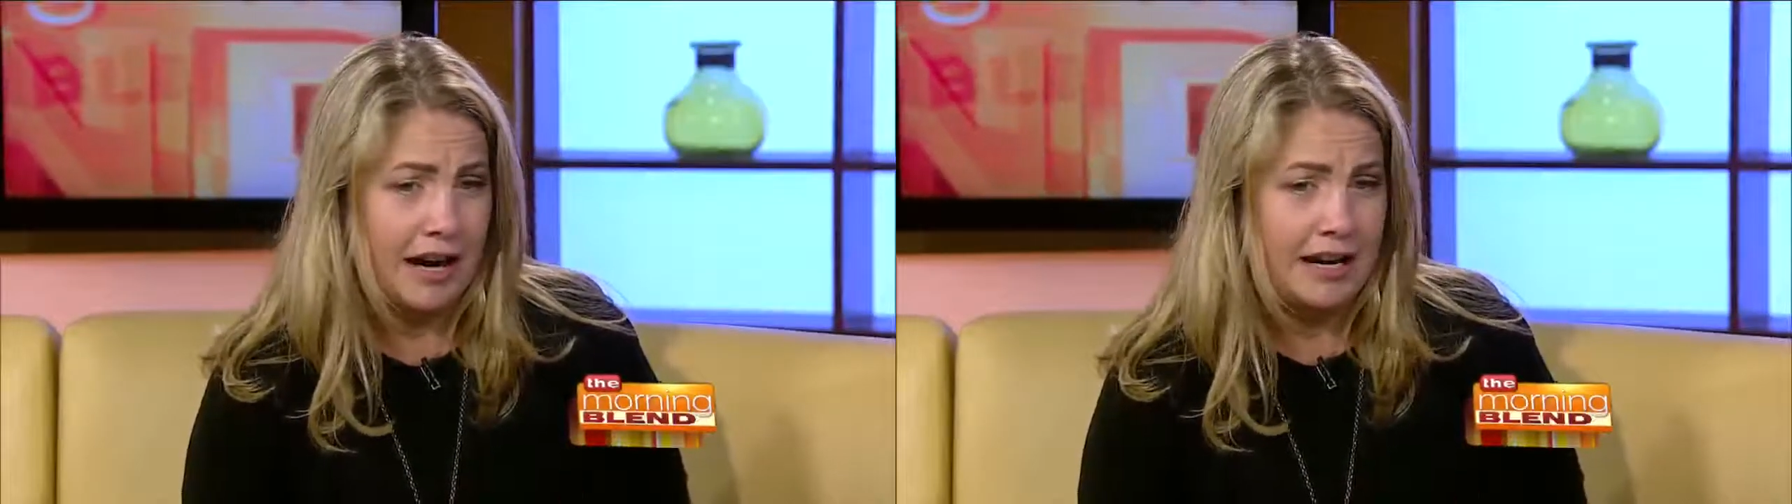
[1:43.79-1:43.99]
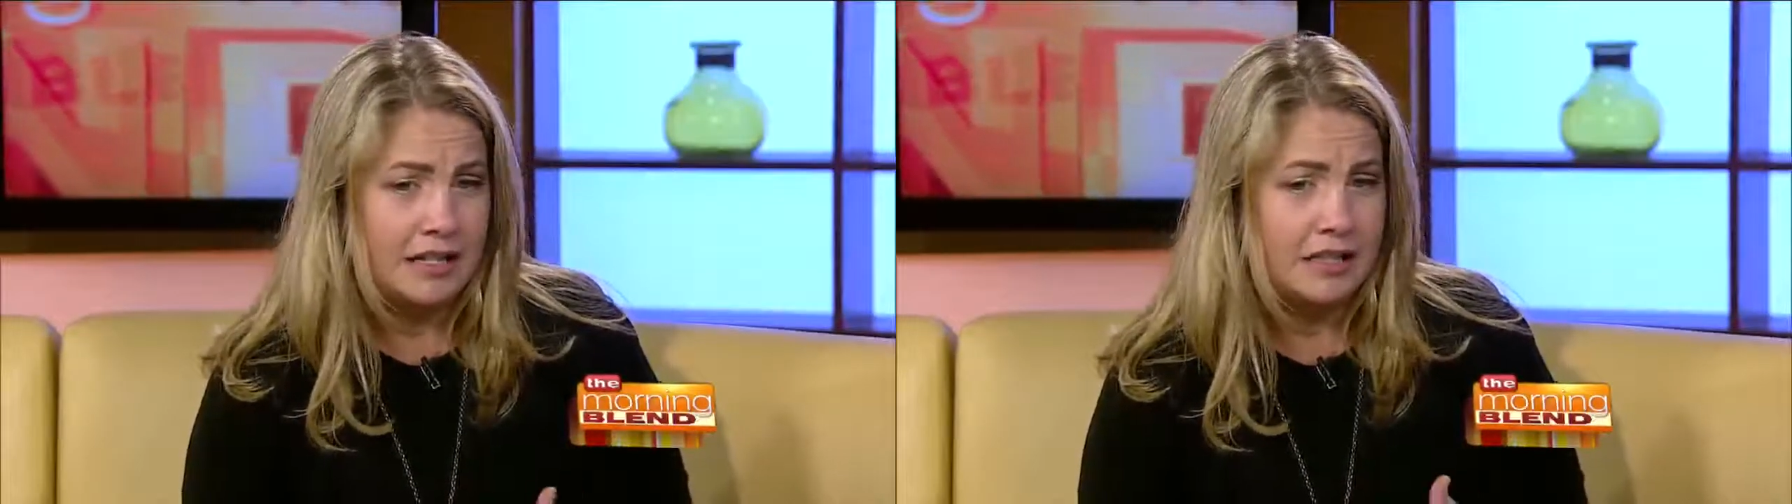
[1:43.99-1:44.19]

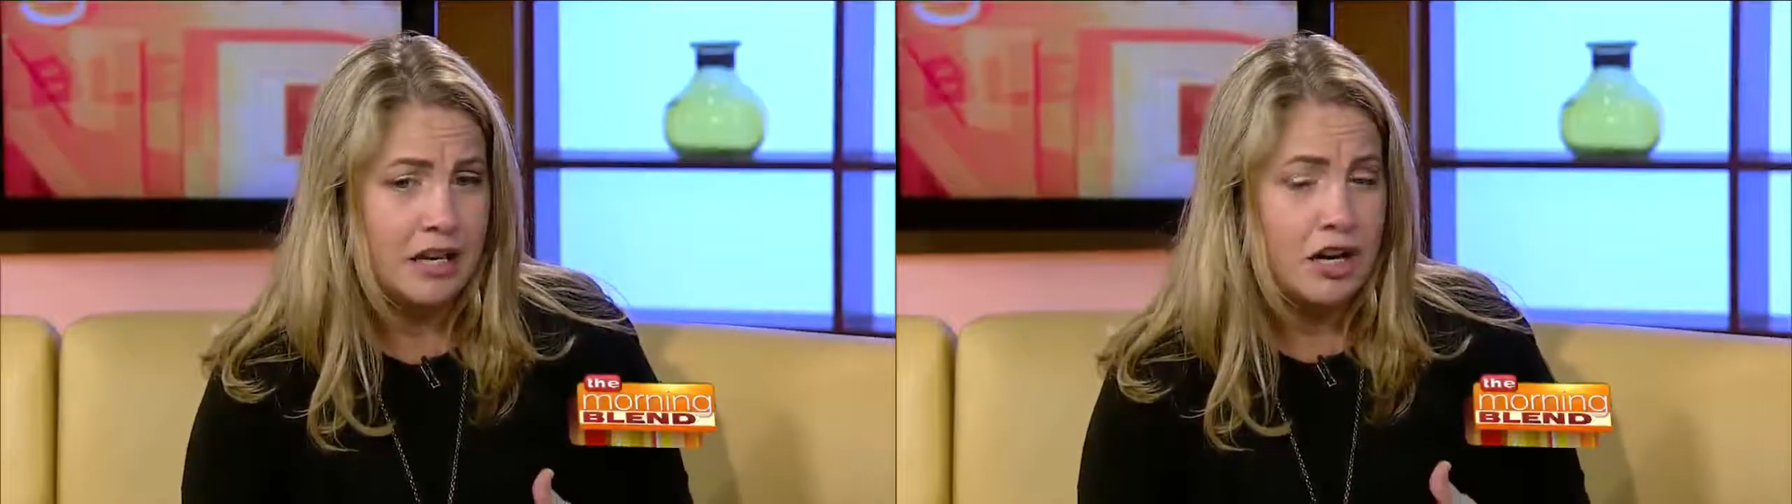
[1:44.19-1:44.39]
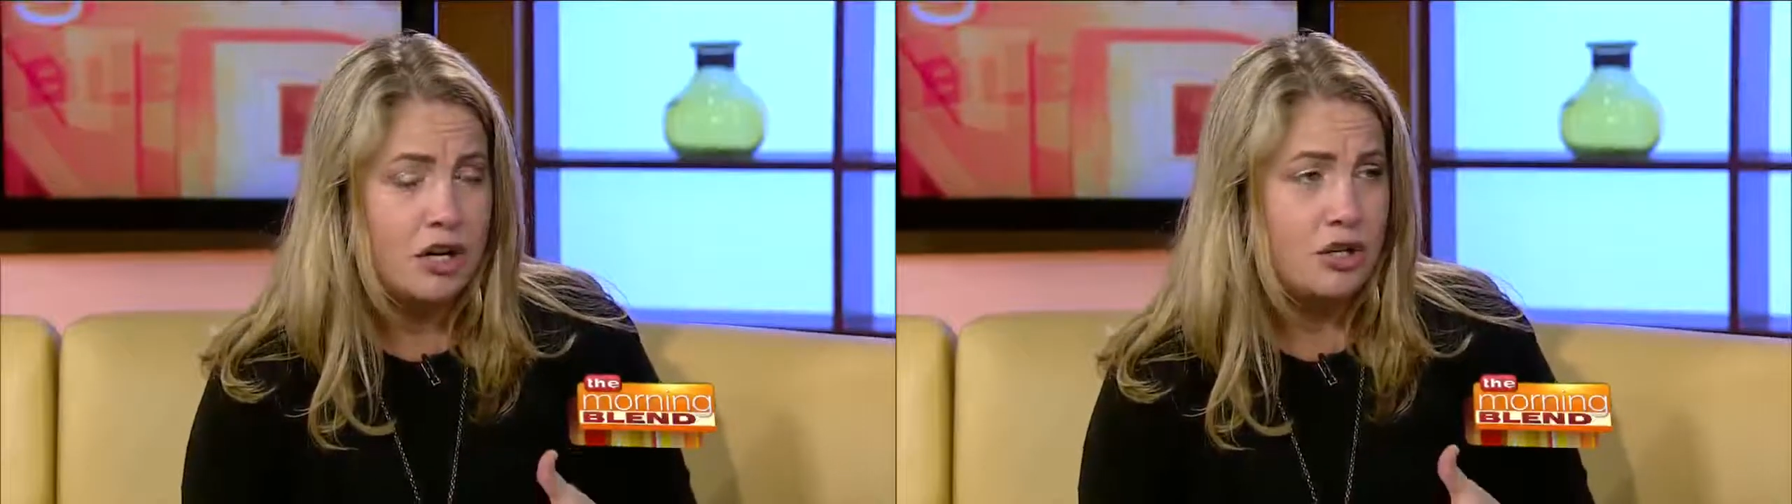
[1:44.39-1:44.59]
And
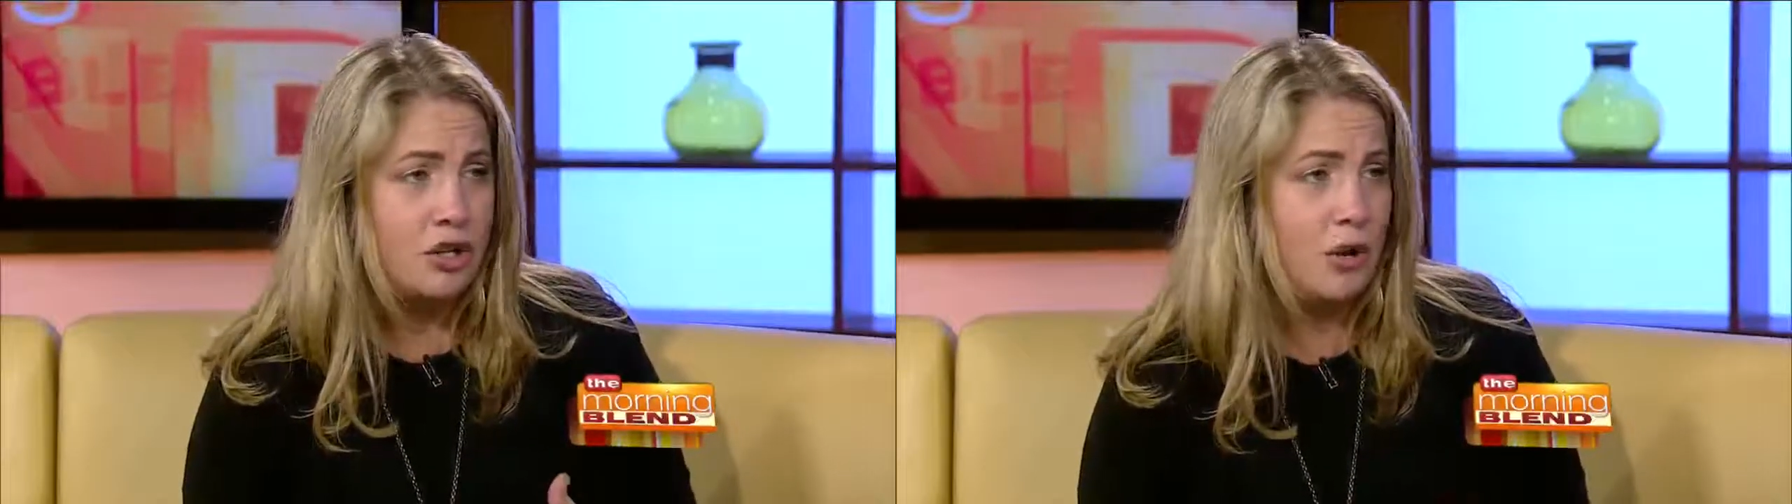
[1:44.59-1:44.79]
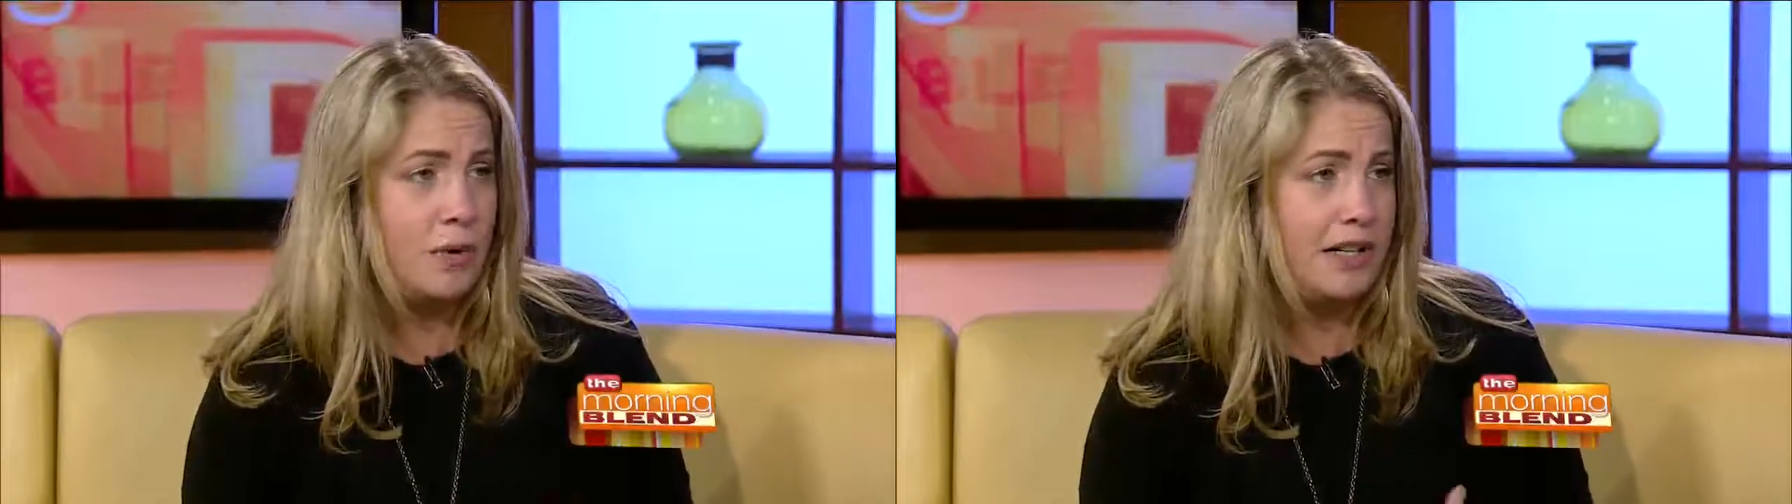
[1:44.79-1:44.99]

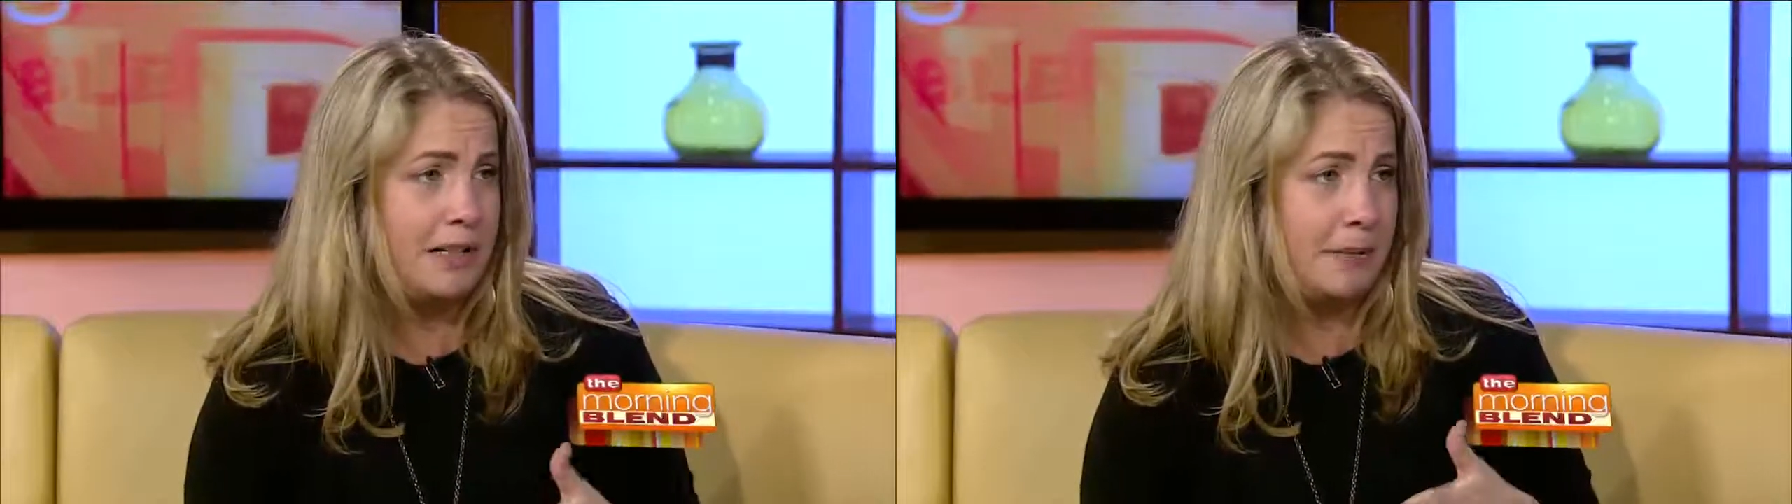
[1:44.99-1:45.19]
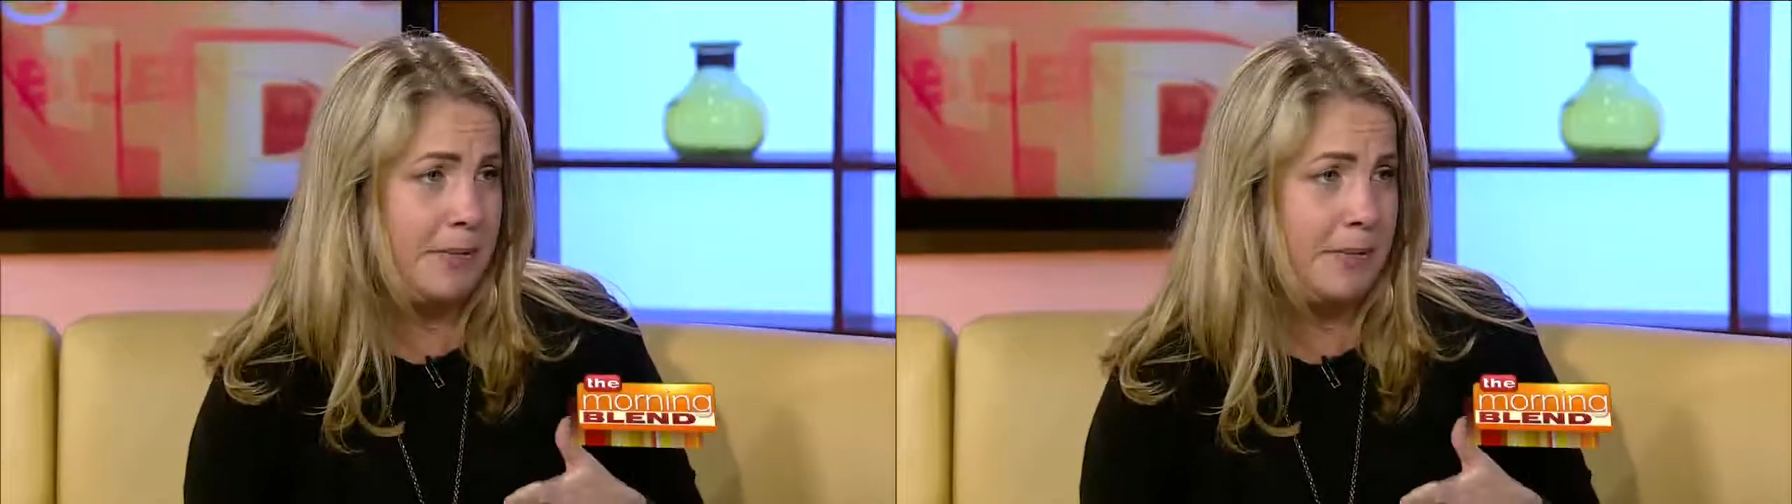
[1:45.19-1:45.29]
no one has